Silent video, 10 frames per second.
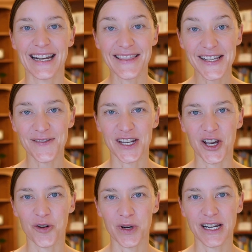And in this
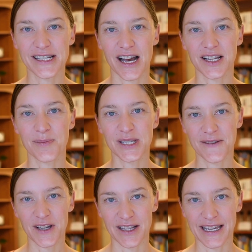video, we're going to talk
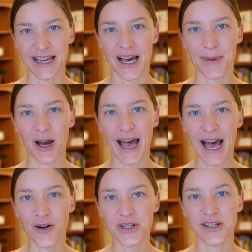specifically about
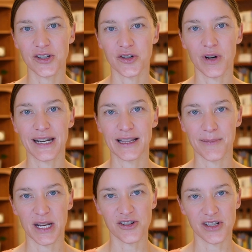how to do an
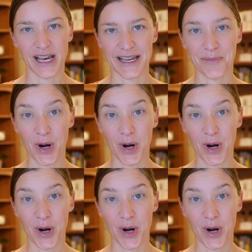elimination diet